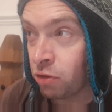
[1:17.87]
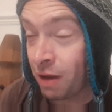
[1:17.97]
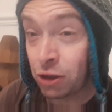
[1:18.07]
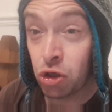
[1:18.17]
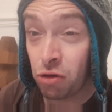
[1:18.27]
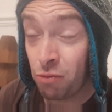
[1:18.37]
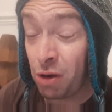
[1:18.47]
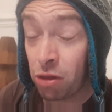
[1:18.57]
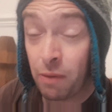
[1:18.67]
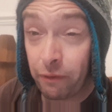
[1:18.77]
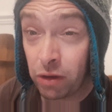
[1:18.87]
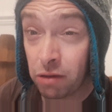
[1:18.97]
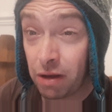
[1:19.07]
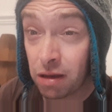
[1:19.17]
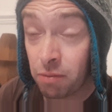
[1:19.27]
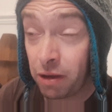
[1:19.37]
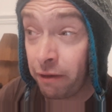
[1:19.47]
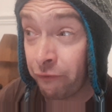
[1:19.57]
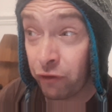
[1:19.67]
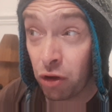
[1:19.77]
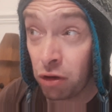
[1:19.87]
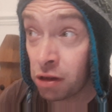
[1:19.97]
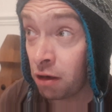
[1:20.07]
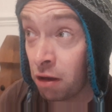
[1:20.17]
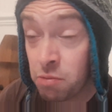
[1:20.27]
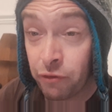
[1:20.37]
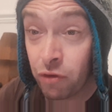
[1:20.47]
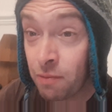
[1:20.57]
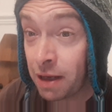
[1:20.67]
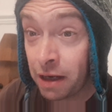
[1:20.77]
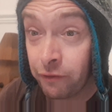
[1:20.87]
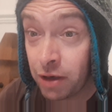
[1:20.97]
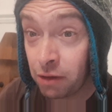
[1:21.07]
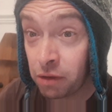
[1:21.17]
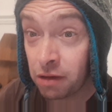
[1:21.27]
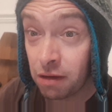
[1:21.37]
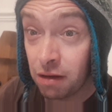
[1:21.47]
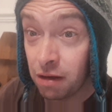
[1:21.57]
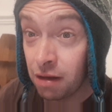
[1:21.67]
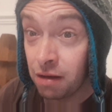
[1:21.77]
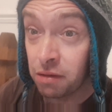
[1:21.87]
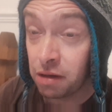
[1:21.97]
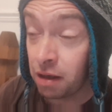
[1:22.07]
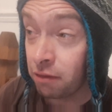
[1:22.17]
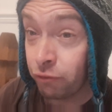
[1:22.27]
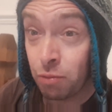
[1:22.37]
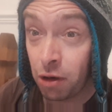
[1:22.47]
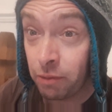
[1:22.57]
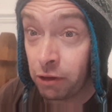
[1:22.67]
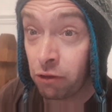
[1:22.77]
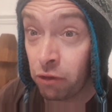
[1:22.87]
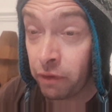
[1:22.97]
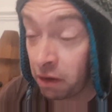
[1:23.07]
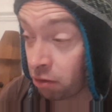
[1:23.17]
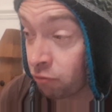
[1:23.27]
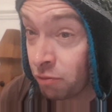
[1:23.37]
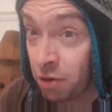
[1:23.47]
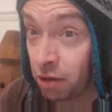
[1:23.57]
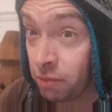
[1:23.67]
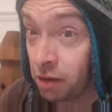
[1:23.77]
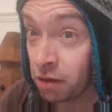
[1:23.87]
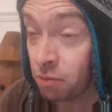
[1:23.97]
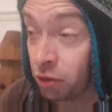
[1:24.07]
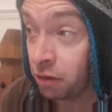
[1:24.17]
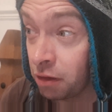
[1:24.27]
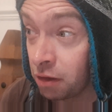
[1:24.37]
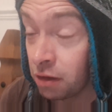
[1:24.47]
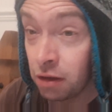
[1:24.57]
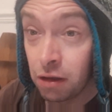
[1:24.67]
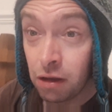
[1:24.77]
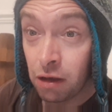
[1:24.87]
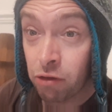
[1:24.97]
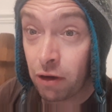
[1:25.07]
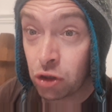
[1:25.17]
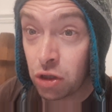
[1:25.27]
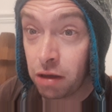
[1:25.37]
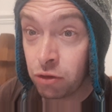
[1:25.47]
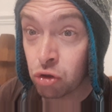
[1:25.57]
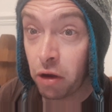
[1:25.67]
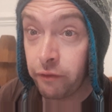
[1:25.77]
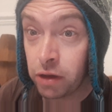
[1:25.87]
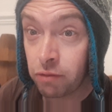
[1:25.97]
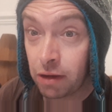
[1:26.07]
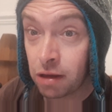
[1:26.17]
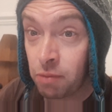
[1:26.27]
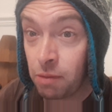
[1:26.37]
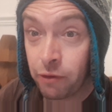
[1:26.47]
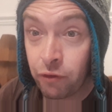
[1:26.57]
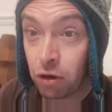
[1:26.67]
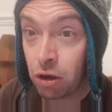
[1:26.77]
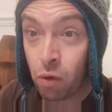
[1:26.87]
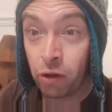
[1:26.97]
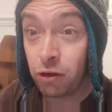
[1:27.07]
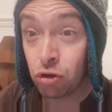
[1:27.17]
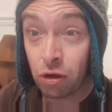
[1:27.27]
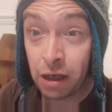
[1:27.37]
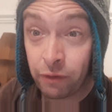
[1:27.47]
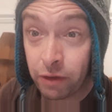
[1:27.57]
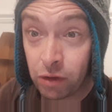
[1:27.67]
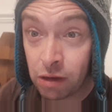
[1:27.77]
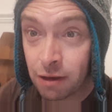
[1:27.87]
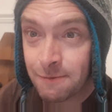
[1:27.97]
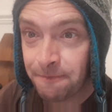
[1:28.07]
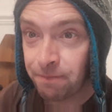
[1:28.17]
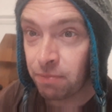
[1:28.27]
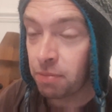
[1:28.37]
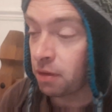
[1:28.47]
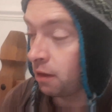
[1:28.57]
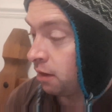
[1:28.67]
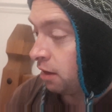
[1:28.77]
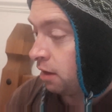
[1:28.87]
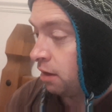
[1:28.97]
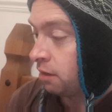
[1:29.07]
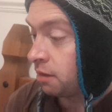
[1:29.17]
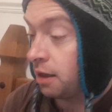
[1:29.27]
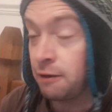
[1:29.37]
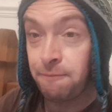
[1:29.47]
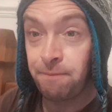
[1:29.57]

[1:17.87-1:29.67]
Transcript: actually, well, to make this recipe first, long before I make anything else. So yeah, remind me to do that. Remind me, someone, to actually try this recipe before I go on to try any of the others. So yeah.